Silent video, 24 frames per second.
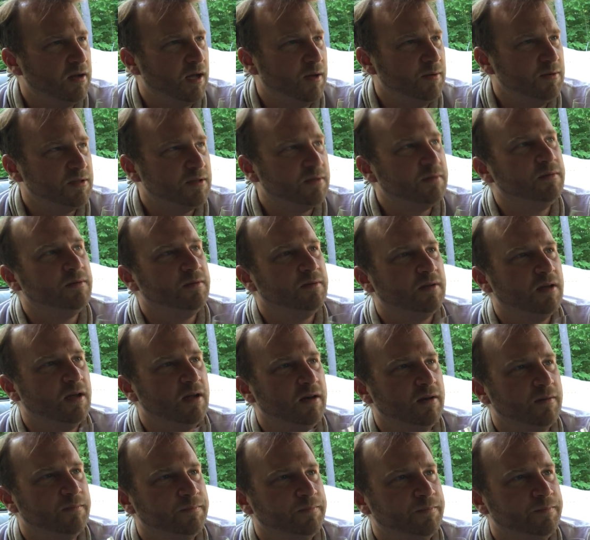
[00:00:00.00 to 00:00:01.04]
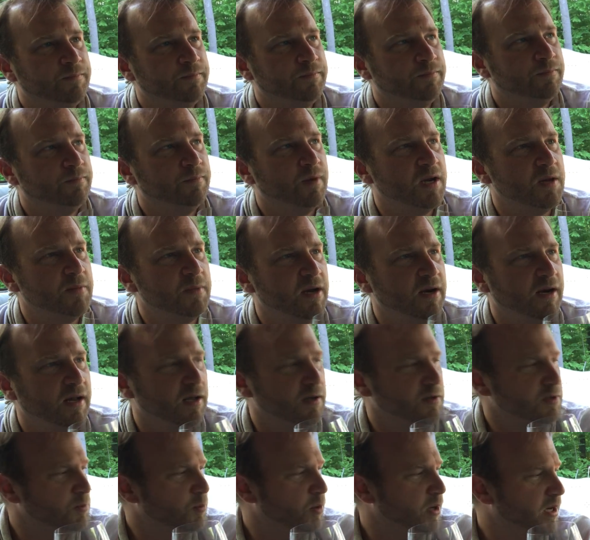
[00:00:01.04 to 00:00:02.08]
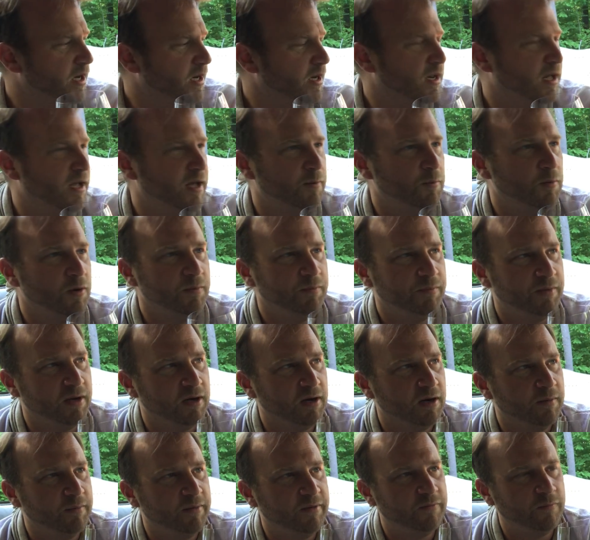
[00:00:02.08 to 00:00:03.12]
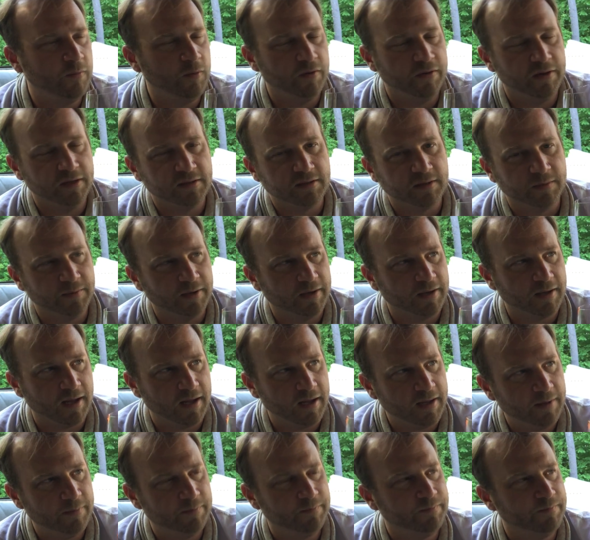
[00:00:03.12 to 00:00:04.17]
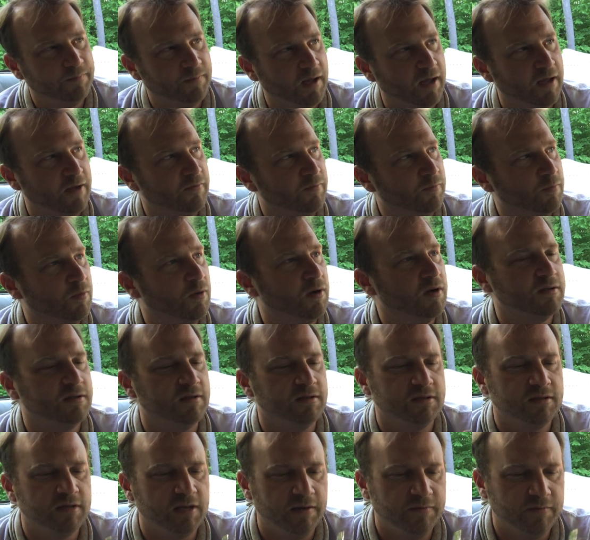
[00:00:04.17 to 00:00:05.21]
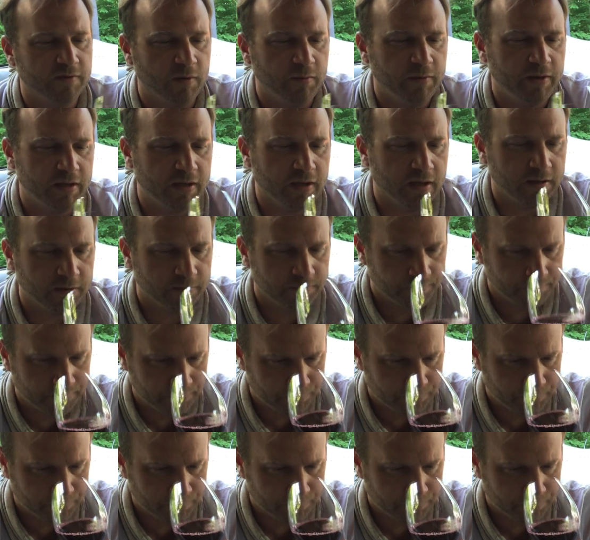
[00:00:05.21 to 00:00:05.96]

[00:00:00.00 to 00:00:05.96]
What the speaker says: I was kind of biting my nails waiting. I had one beer before this, and like I worked and slaved all weekend.